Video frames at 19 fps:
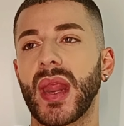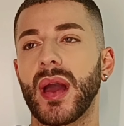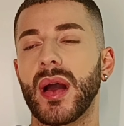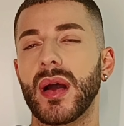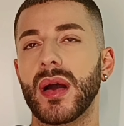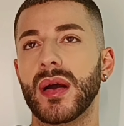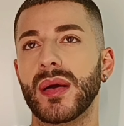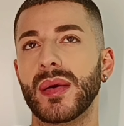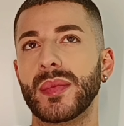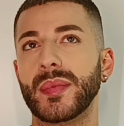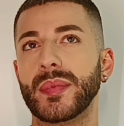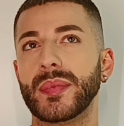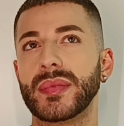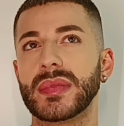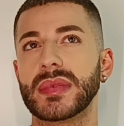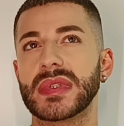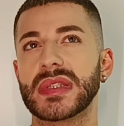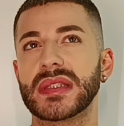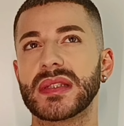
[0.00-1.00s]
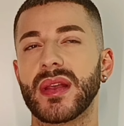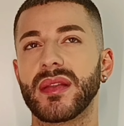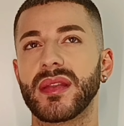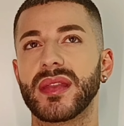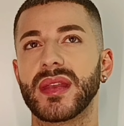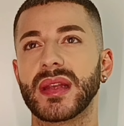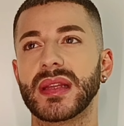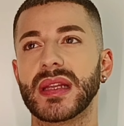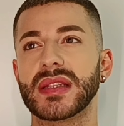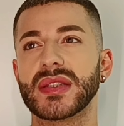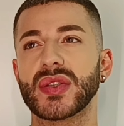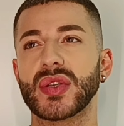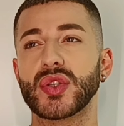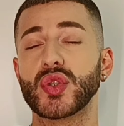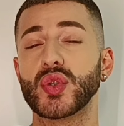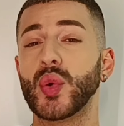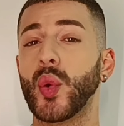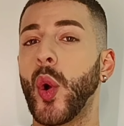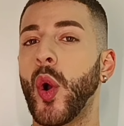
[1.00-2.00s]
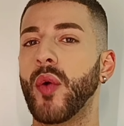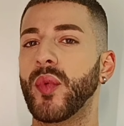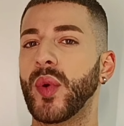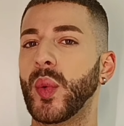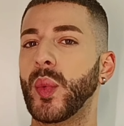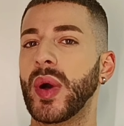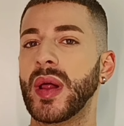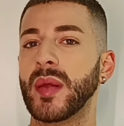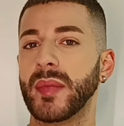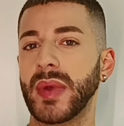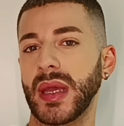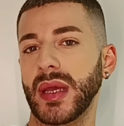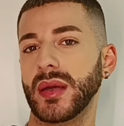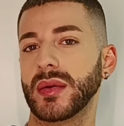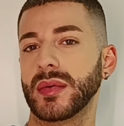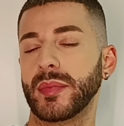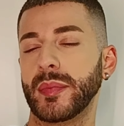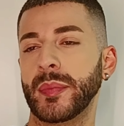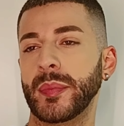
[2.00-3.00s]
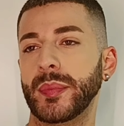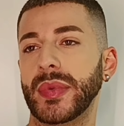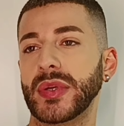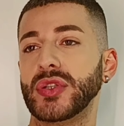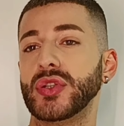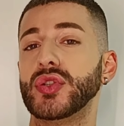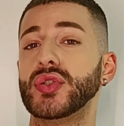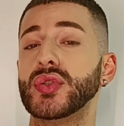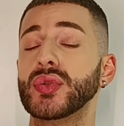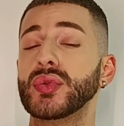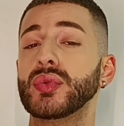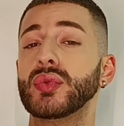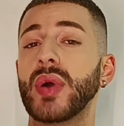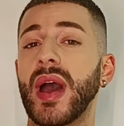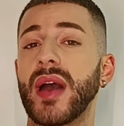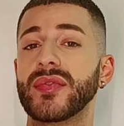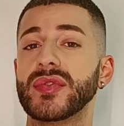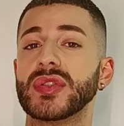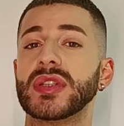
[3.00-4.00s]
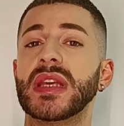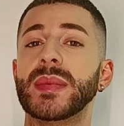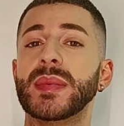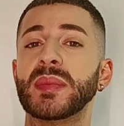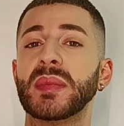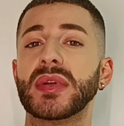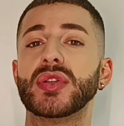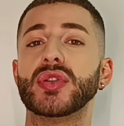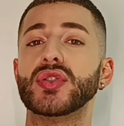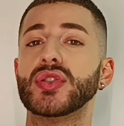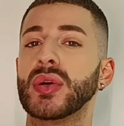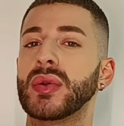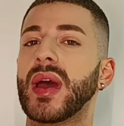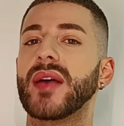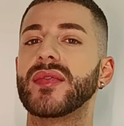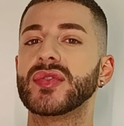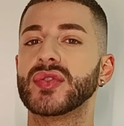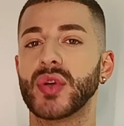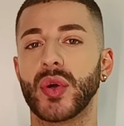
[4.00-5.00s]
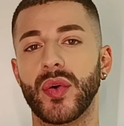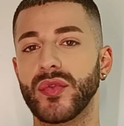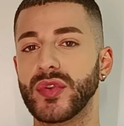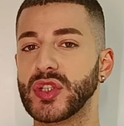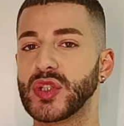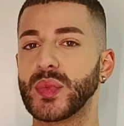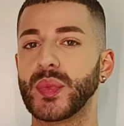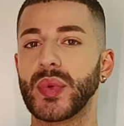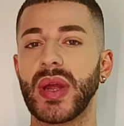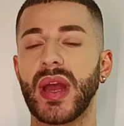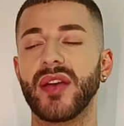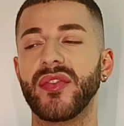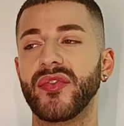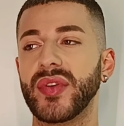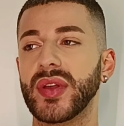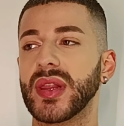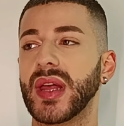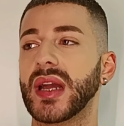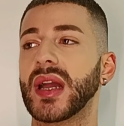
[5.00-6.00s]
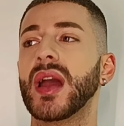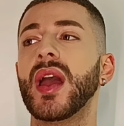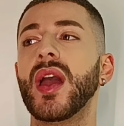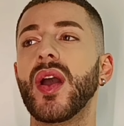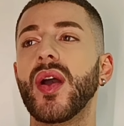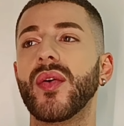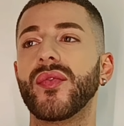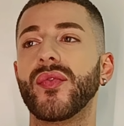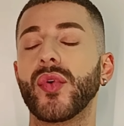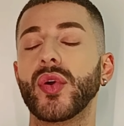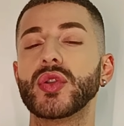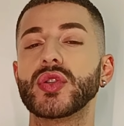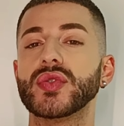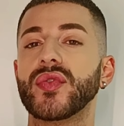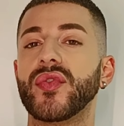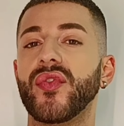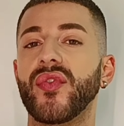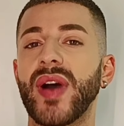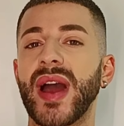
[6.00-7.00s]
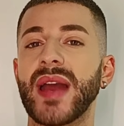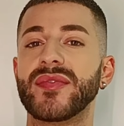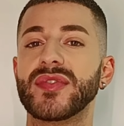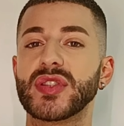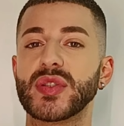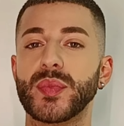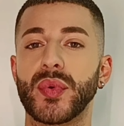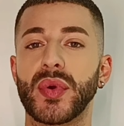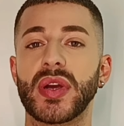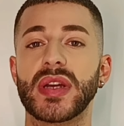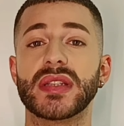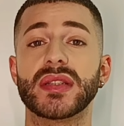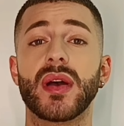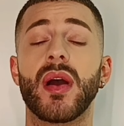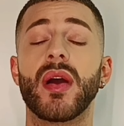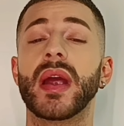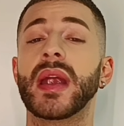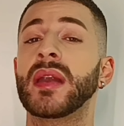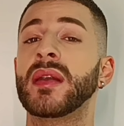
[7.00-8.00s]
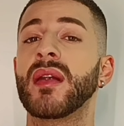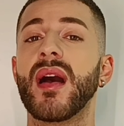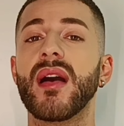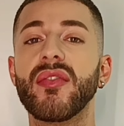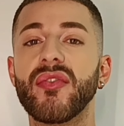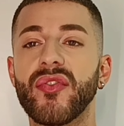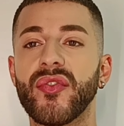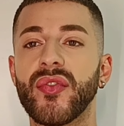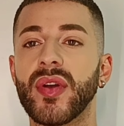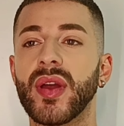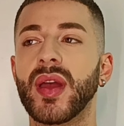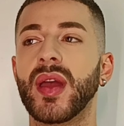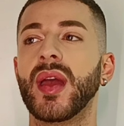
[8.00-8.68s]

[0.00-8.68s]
something that's too overwhelming. But you do have to keep in mind you don't have to overspray. I feel like 4 to 5 sprays are enough,